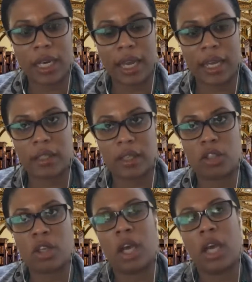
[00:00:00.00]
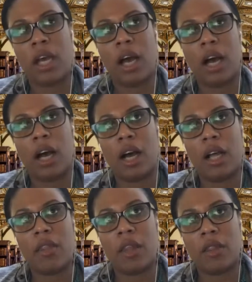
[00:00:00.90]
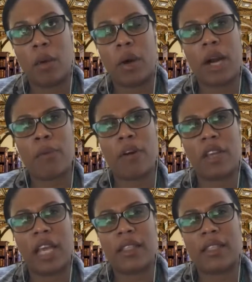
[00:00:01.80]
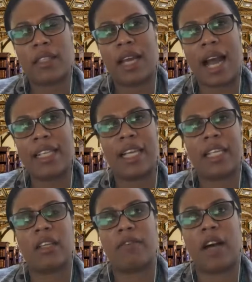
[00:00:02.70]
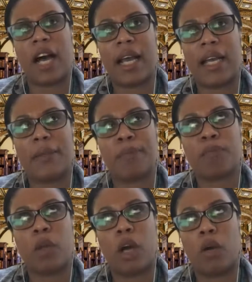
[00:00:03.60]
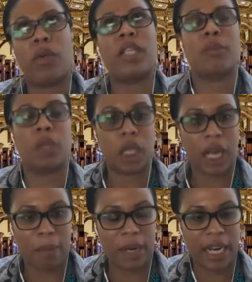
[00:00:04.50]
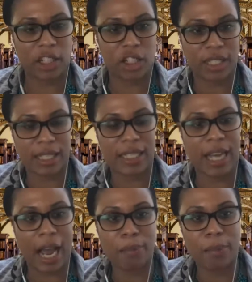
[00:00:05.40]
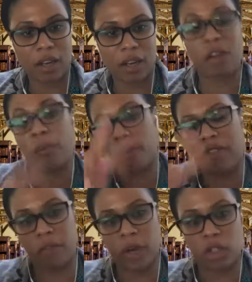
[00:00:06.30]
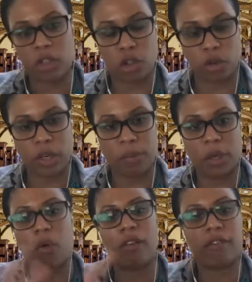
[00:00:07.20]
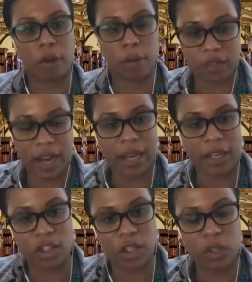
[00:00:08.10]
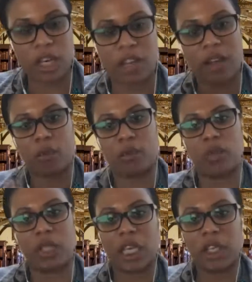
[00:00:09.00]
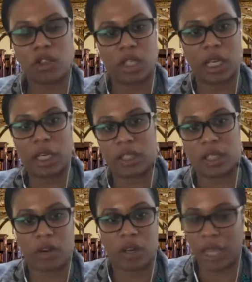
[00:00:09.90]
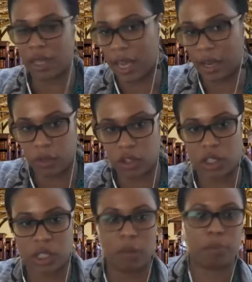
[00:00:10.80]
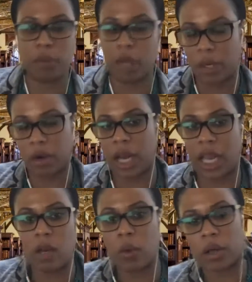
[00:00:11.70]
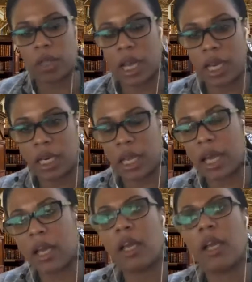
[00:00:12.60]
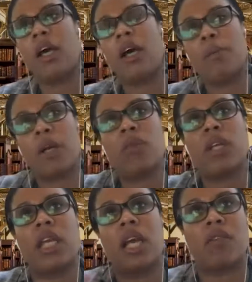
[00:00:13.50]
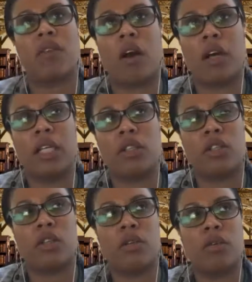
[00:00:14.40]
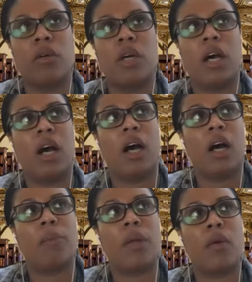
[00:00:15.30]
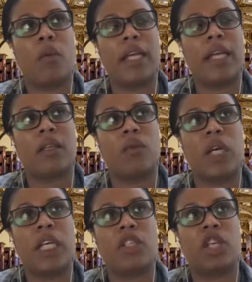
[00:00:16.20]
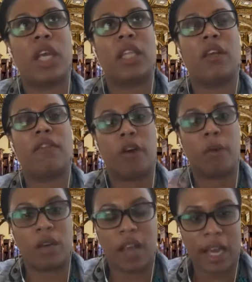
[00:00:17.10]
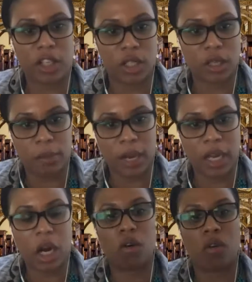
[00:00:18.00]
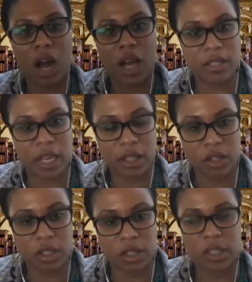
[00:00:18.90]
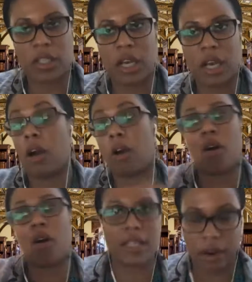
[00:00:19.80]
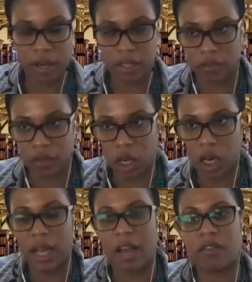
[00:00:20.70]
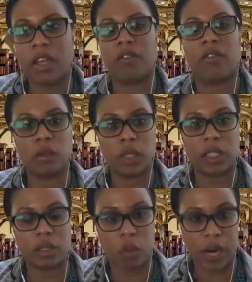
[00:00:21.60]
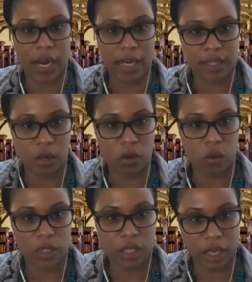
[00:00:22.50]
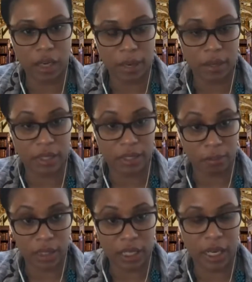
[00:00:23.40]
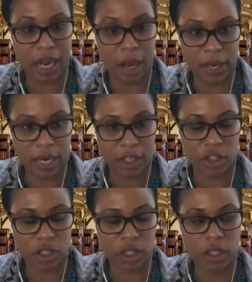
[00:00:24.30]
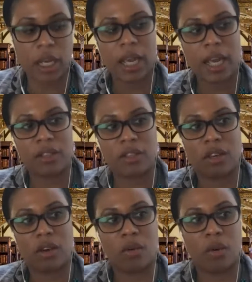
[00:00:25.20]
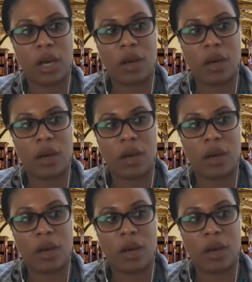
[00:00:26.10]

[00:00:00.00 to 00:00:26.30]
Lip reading: cases, there were a number of cases that identified reasonable accommodations as a type of preferential treatment or affirmative action, which I thought was really interesting, considering that language isn't appearing anywhere in the ADA. But it really kind of hearkened to the ways in which the affirmative action debate across sectors, across areas of law, have influenced the ways that courts think about disability accommodation. And so